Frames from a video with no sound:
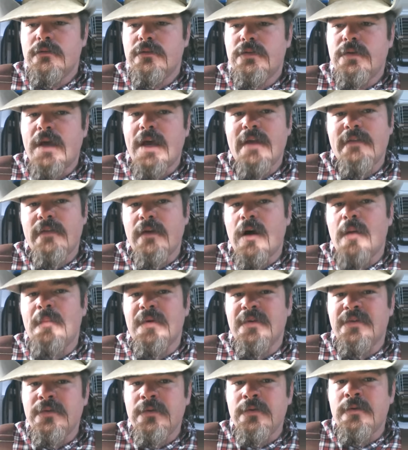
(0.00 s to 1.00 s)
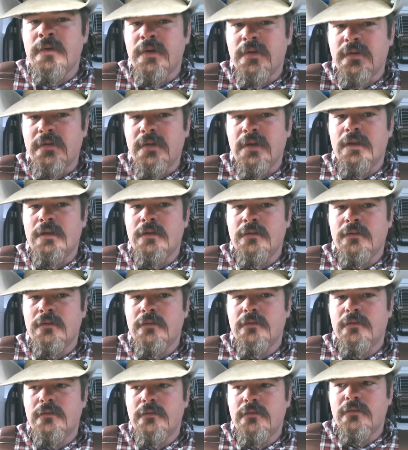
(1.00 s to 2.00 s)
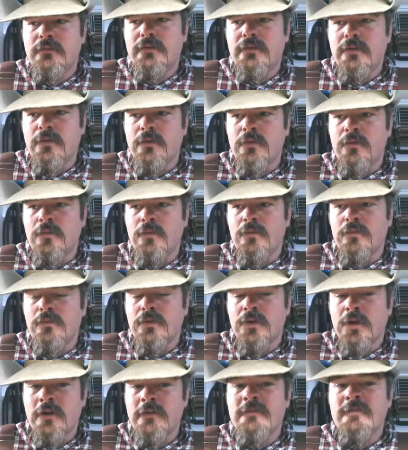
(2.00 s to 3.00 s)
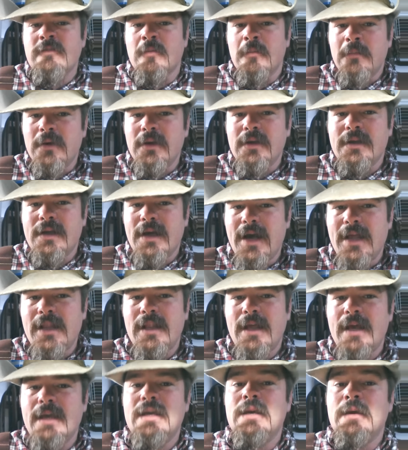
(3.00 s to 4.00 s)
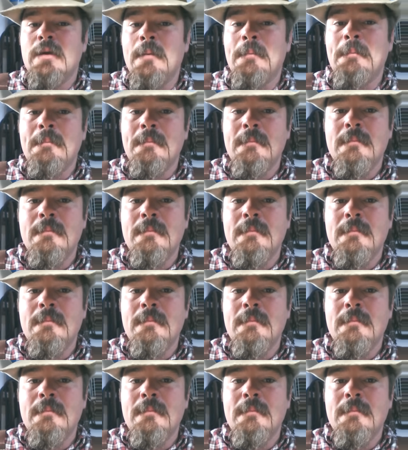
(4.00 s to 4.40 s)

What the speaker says: to have the opportunity to learn from a guy like him,